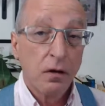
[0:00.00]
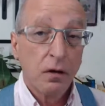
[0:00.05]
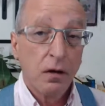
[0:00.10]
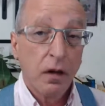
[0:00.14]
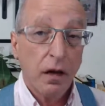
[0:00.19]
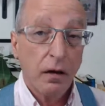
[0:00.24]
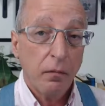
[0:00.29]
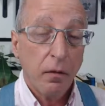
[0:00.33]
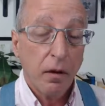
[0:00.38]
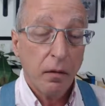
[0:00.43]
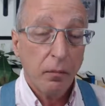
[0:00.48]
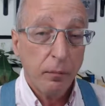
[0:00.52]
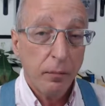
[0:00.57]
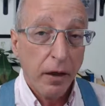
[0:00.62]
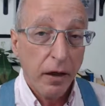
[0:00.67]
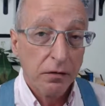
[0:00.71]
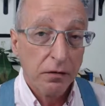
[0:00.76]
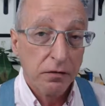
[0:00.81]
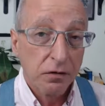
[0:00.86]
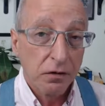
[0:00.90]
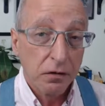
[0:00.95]
And
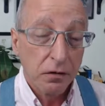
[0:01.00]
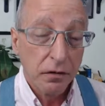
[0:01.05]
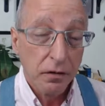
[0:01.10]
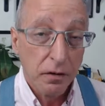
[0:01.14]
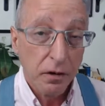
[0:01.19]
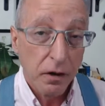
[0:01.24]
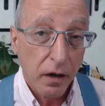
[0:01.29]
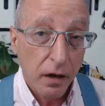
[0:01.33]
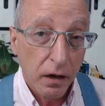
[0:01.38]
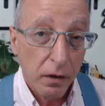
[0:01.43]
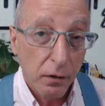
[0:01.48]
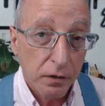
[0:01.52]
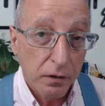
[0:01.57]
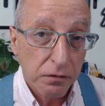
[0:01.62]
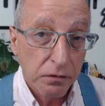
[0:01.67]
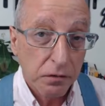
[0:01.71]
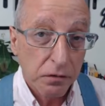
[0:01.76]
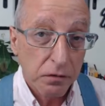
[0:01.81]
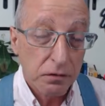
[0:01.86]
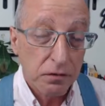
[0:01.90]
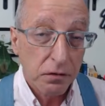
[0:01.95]
basically the IRS
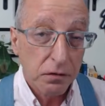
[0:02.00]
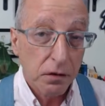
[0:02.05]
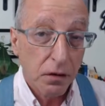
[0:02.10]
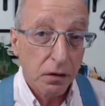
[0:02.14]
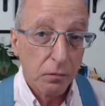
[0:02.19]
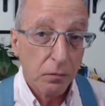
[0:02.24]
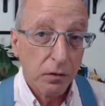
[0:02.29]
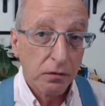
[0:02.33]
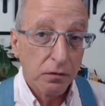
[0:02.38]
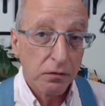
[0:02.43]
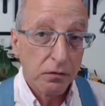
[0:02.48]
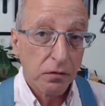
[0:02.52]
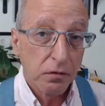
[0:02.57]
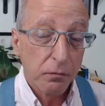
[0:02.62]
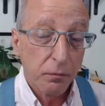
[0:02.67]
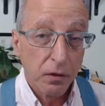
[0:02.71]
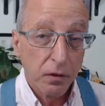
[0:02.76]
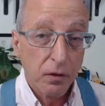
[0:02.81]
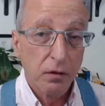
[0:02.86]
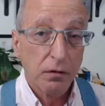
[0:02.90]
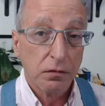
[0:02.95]
looks at them as
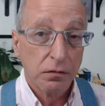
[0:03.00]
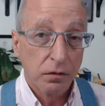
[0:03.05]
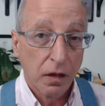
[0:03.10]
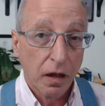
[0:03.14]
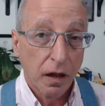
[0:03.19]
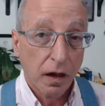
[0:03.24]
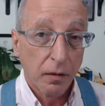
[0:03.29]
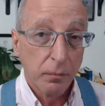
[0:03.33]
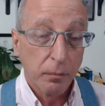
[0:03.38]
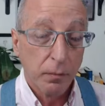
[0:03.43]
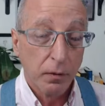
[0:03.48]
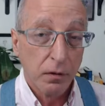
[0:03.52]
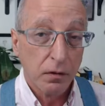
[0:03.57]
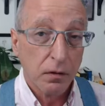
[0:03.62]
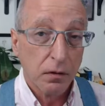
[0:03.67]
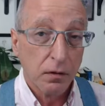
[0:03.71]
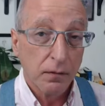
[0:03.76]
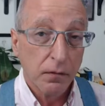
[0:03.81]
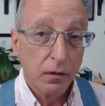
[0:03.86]
being sloppy.